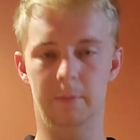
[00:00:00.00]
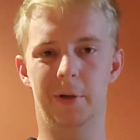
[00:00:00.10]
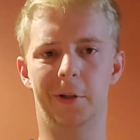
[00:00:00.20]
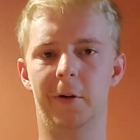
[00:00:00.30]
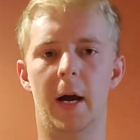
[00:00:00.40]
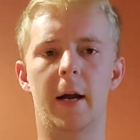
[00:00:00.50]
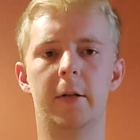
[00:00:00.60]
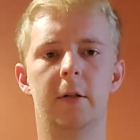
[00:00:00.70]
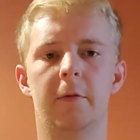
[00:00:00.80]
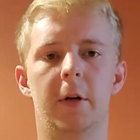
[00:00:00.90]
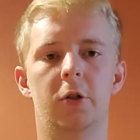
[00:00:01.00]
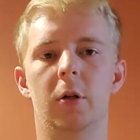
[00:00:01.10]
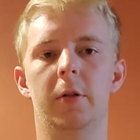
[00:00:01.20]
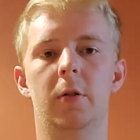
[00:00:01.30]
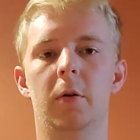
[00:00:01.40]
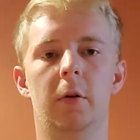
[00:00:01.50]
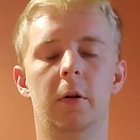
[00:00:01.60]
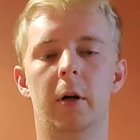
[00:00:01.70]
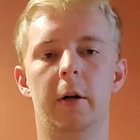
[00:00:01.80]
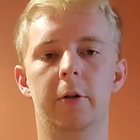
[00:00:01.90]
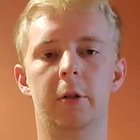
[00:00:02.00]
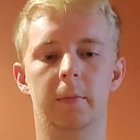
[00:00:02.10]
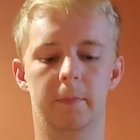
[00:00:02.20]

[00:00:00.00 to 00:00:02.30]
but they're not as efficient as nuclear energy.